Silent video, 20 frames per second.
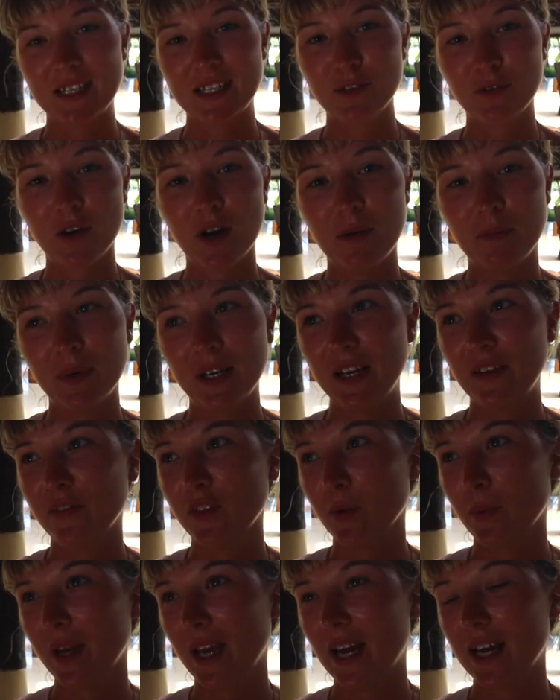still can't believe
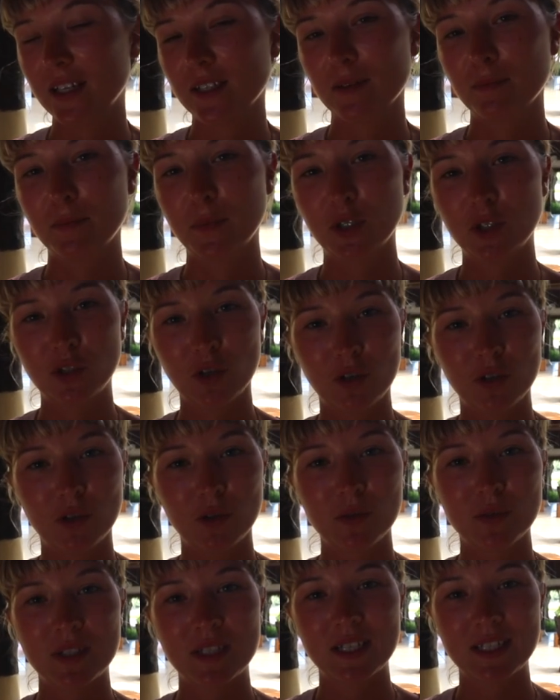that we had
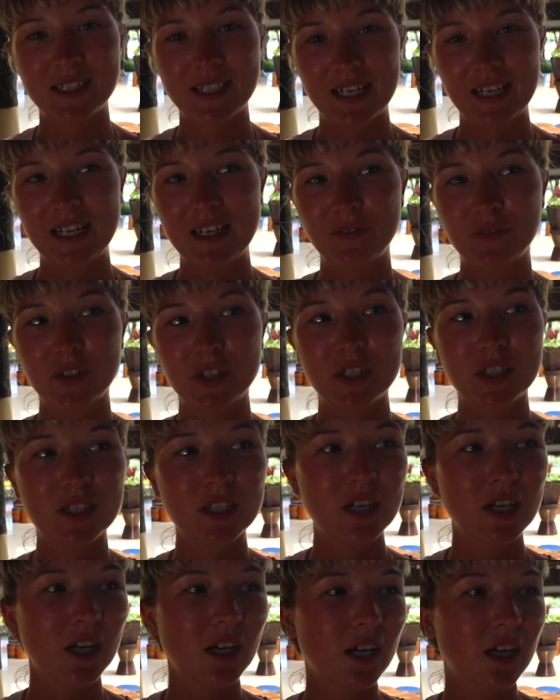McDonald's so delivered
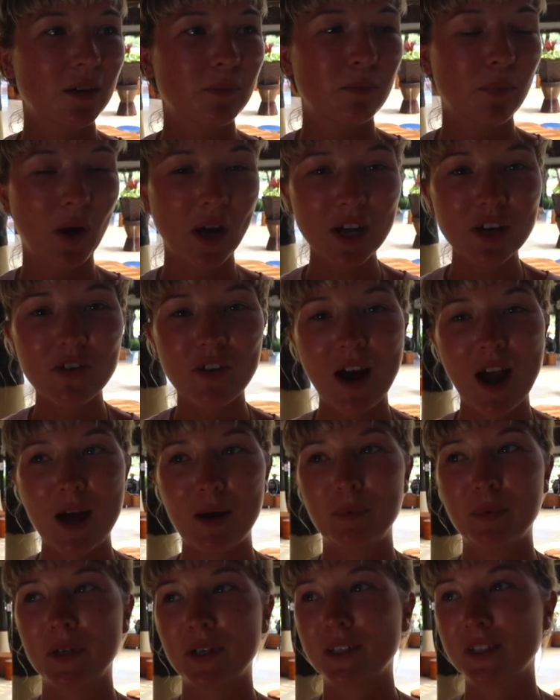jealous. by
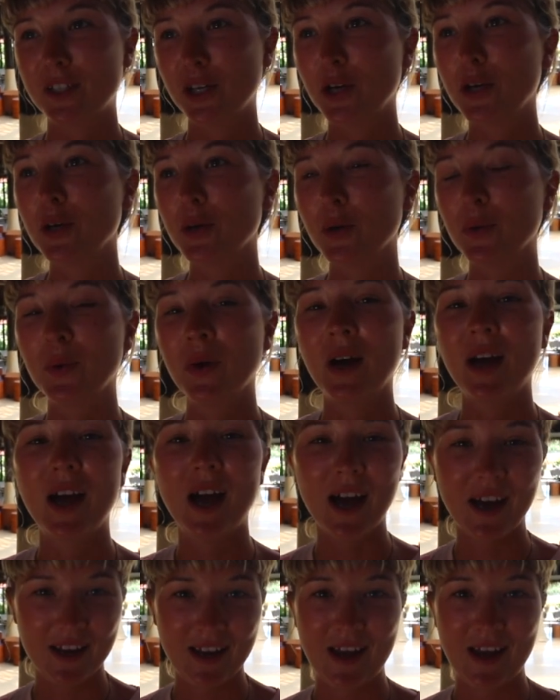Grab to an